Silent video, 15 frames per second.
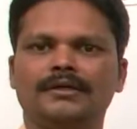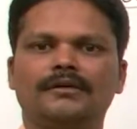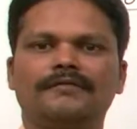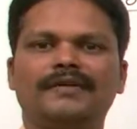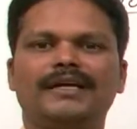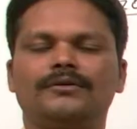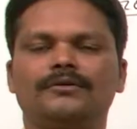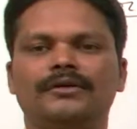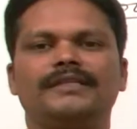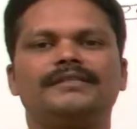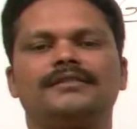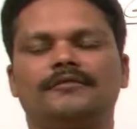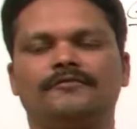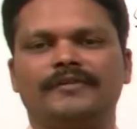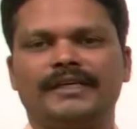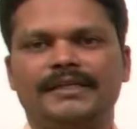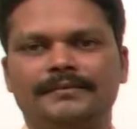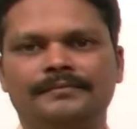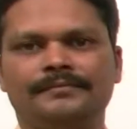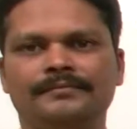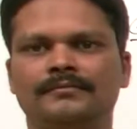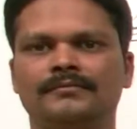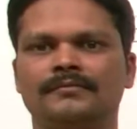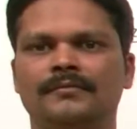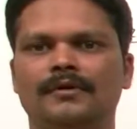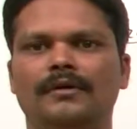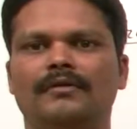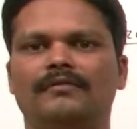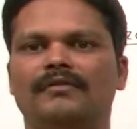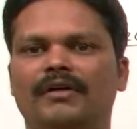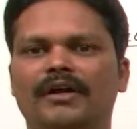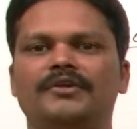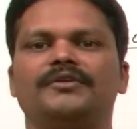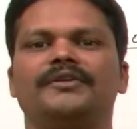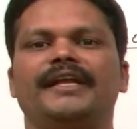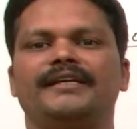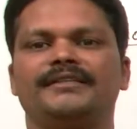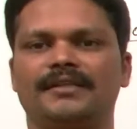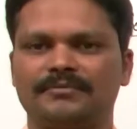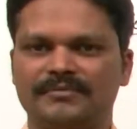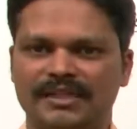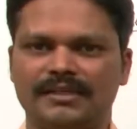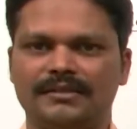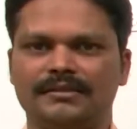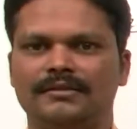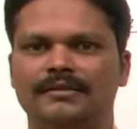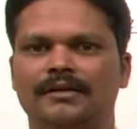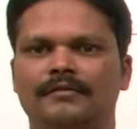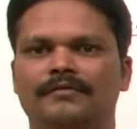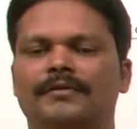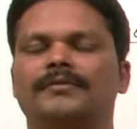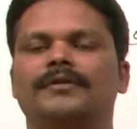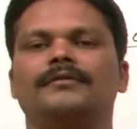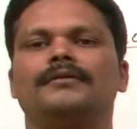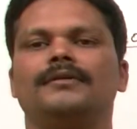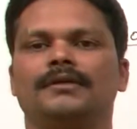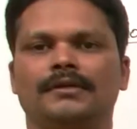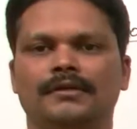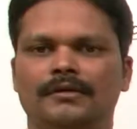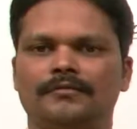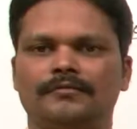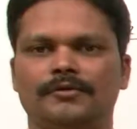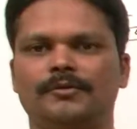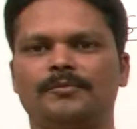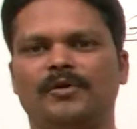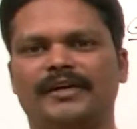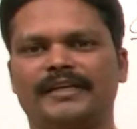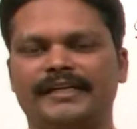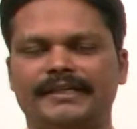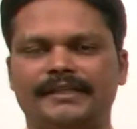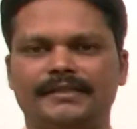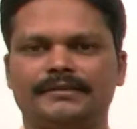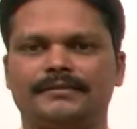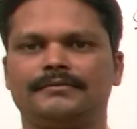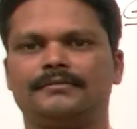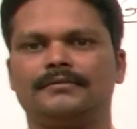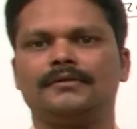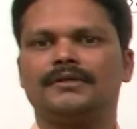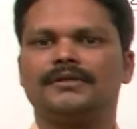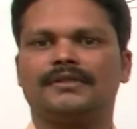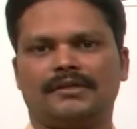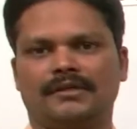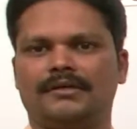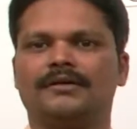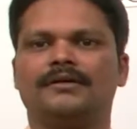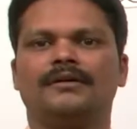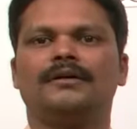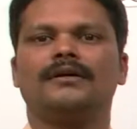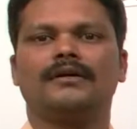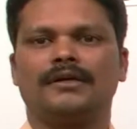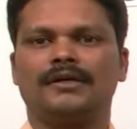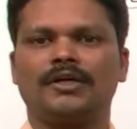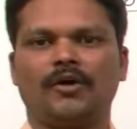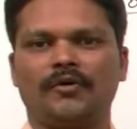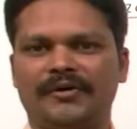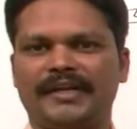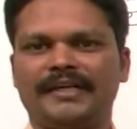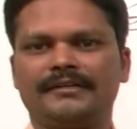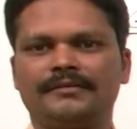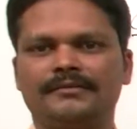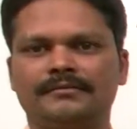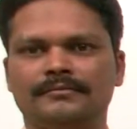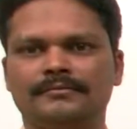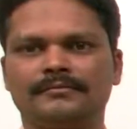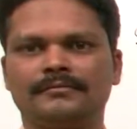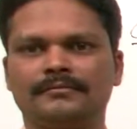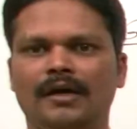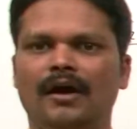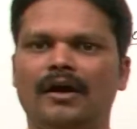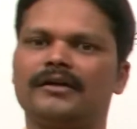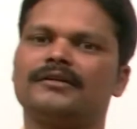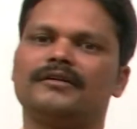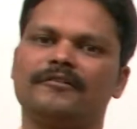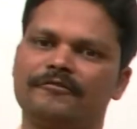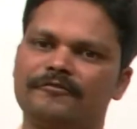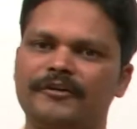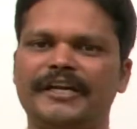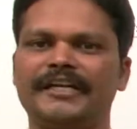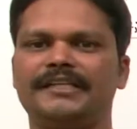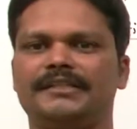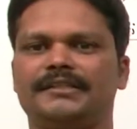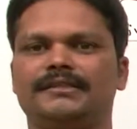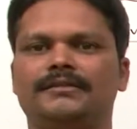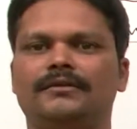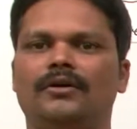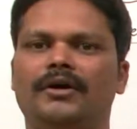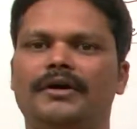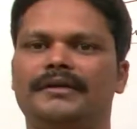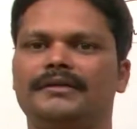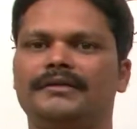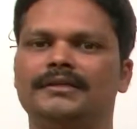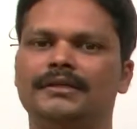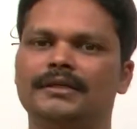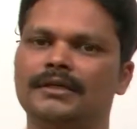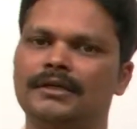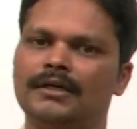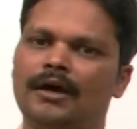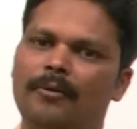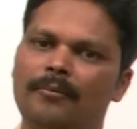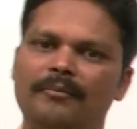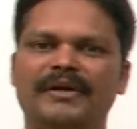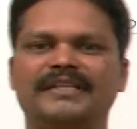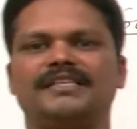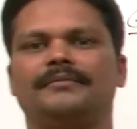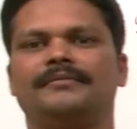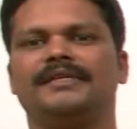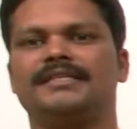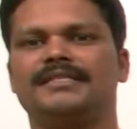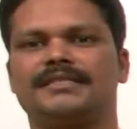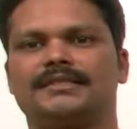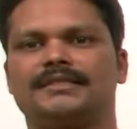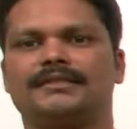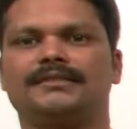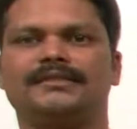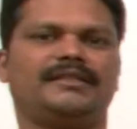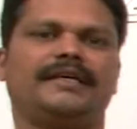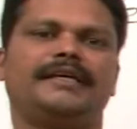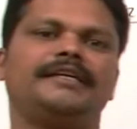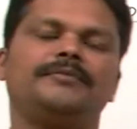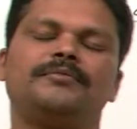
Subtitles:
We are going somewhere. We want to take something from the fruit market in the counting or weight or measurements, any